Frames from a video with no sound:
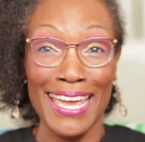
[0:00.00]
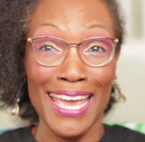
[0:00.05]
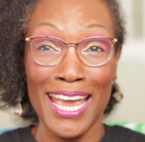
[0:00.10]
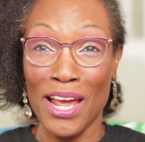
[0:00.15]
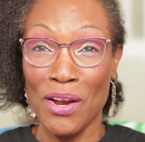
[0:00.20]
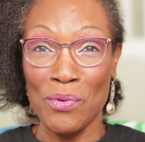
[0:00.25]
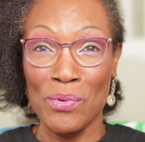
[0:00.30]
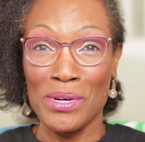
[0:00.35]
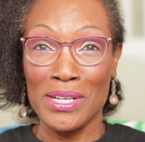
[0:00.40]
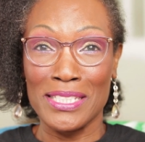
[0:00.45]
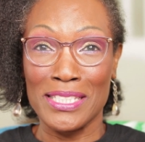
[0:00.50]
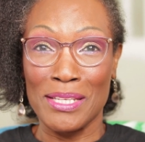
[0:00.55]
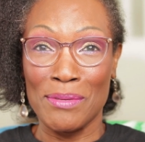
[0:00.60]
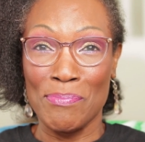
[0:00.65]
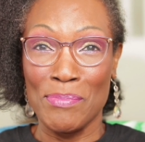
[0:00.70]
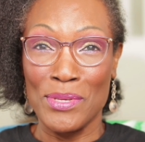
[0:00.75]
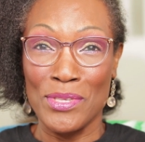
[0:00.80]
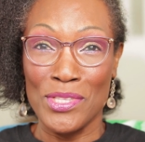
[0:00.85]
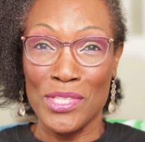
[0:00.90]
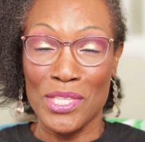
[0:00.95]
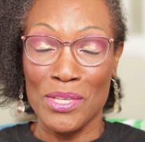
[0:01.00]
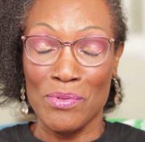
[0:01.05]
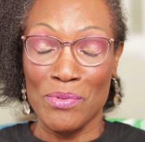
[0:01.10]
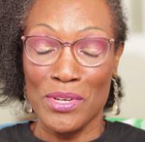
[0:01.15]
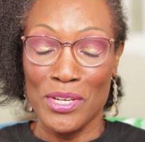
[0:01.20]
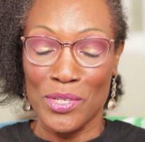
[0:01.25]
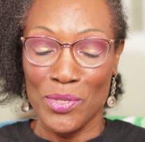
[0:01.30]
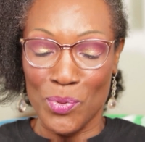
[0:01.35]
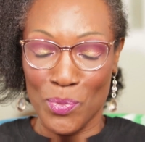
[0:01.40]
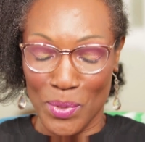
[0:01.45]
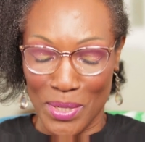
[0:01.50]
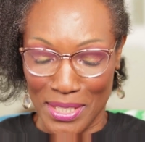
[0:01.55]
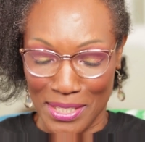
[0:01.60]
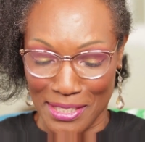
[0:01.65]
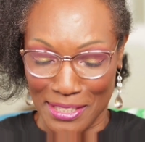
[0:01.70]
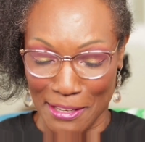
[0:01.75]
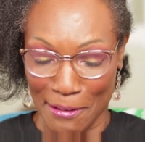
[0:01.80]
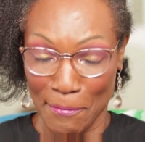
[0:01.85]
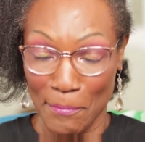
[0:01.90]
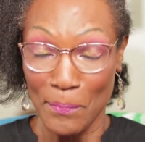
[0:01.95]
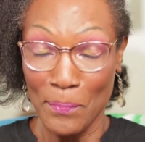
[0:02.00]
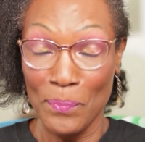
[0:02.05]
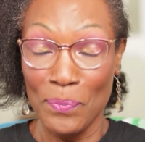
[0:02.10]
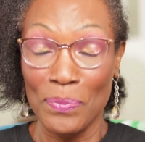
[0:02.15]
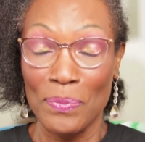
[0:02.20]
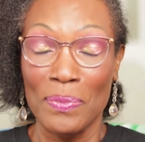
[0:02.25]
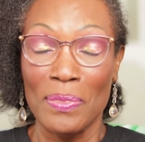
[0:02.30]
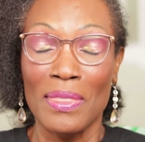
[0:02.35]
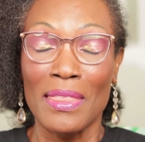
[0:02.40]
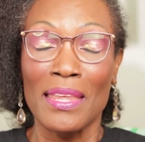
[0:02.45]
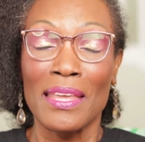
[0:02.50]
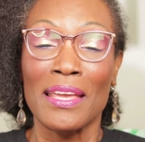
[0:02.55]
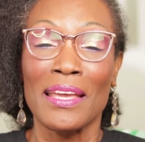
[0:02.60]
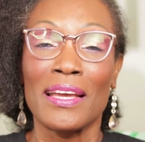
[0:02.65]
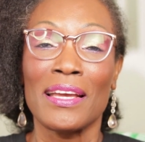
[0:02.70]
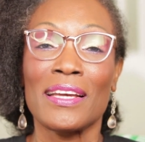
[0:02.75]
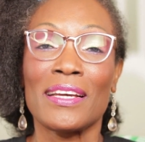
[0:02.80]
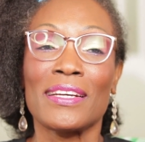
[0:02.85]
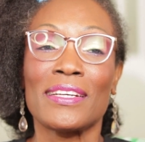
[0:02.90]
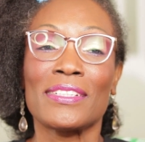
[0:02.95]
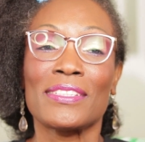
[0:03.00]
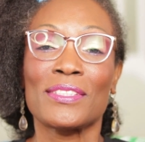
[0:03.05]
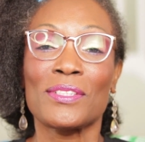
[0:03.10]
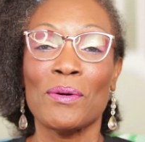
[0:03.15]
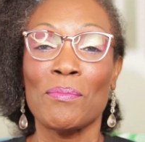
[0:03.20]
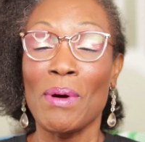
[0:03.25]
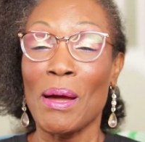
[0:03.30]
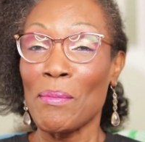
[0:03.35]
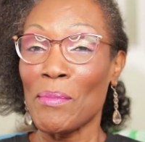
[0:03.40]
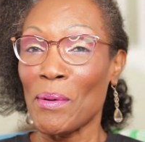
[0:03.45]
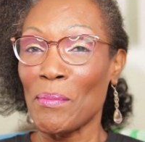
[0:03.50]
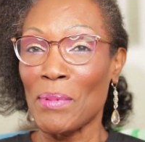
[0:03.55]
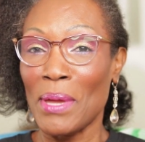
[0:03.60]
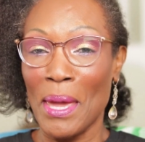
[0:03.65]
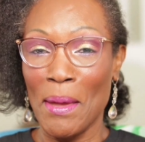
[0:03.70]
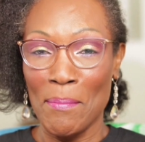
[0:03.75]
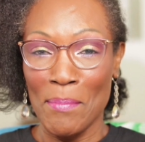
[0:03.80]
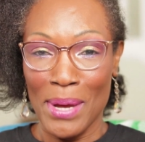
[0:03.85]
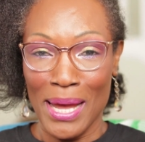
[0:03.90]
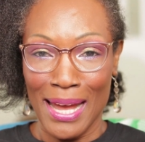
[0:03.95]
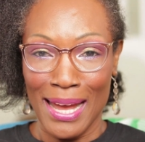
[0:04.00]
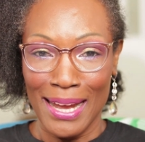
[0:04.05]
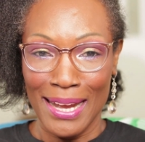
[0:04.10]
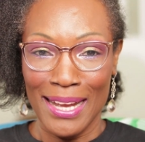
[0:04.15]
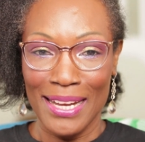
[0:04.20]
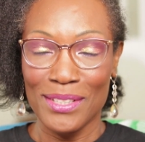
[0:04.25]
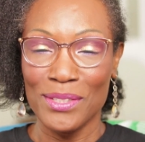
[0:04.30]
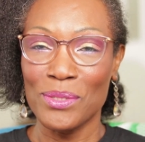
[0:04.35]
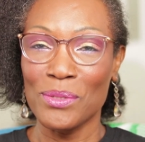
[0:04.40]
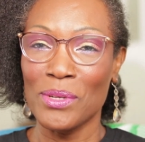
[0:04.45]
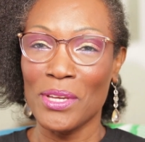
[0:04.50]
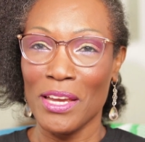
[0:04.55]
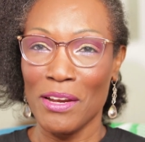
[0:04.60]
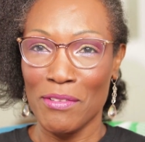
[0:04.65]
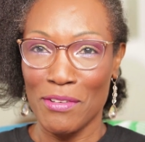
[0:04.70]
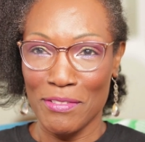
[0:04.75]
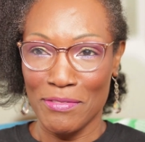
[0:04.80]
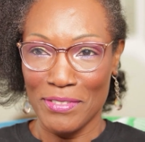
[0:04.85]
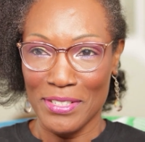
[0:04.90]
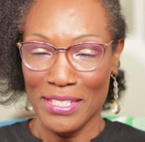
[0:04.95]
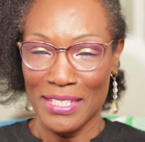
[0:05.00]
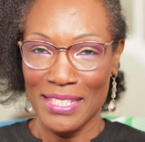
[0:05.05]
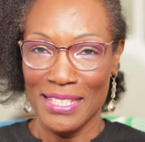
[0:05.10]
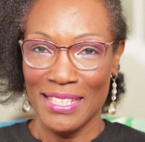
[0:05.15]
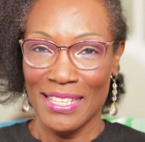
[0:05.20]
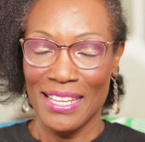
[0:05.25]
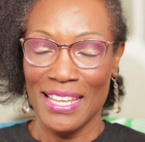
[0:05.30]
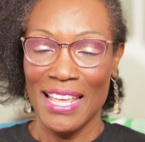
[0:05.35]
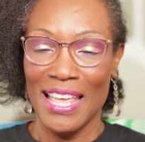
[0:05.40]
It works in mysterious ways. So my mom came back and took care of us.